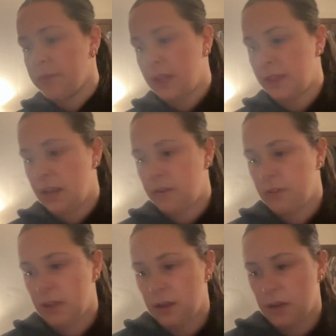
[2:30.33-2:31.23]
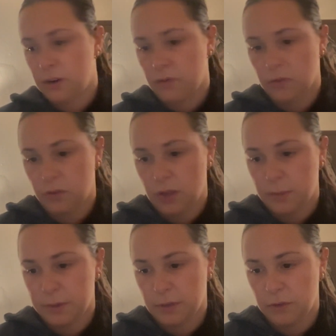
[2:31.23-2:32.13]
At the end of the interval, the
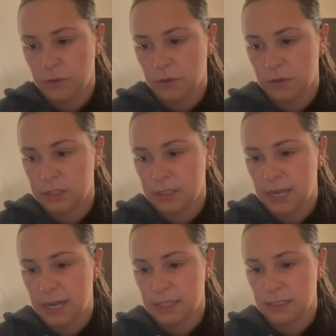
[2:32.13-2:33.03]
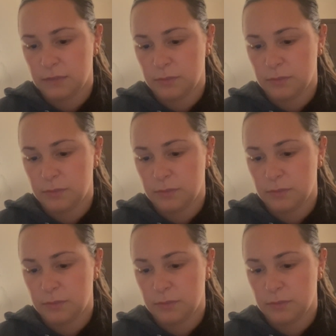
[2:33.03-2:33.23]
observer records yes,